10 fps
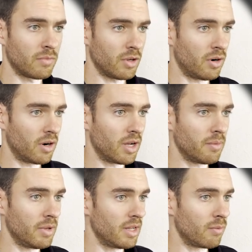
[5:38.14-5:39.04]
All right.
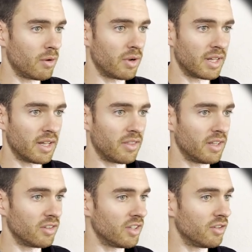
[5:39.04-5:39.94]
And we want to get
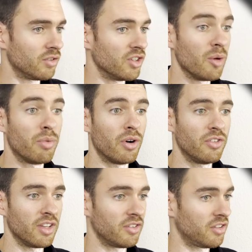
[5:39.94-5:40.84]
things into
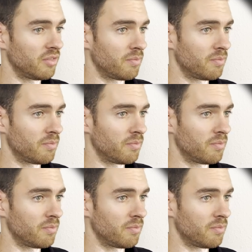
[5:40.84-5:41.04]
processed.